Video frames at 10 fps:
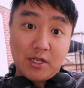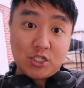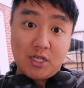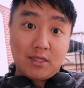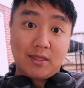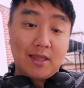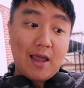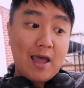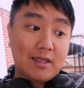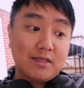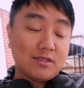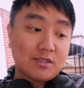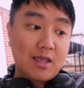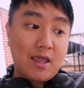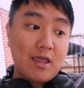much it that i can
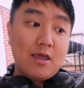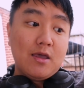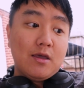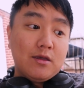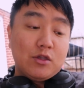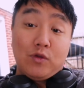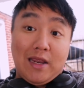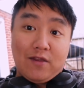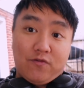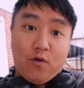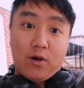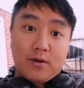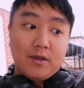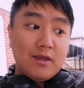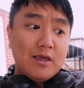say you need it for
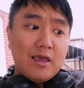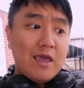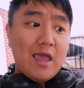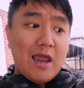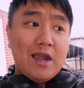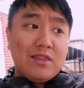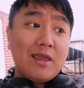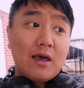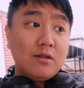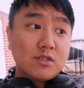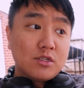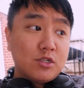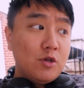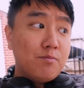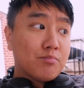anything
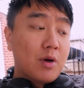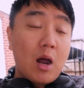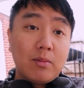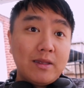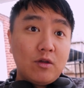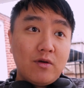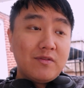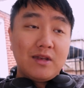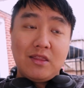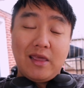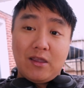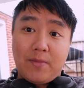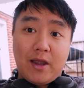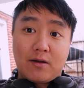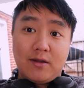else you probably don't even need the
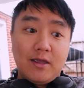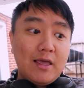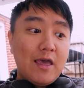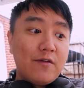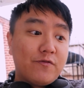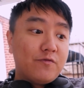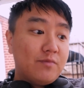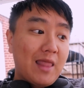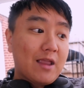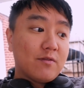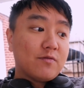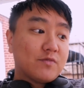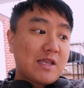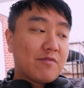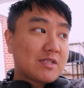incubator if like
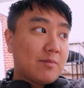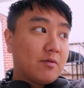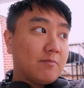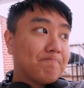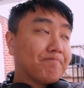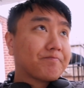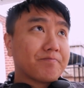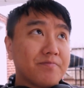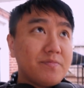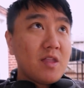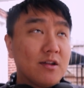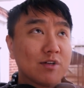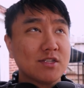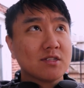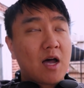say for example
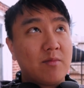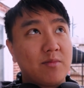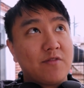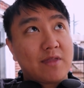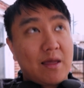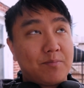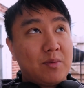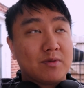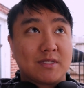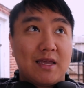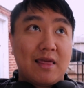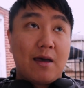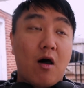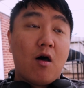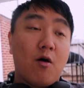there's this common myth that people say
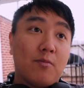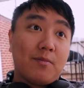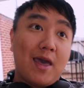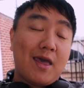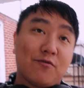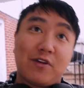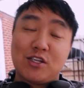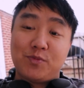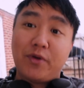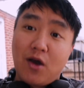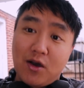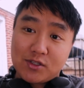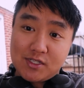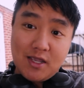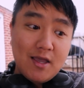that, oh man, French
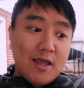Bulldogs,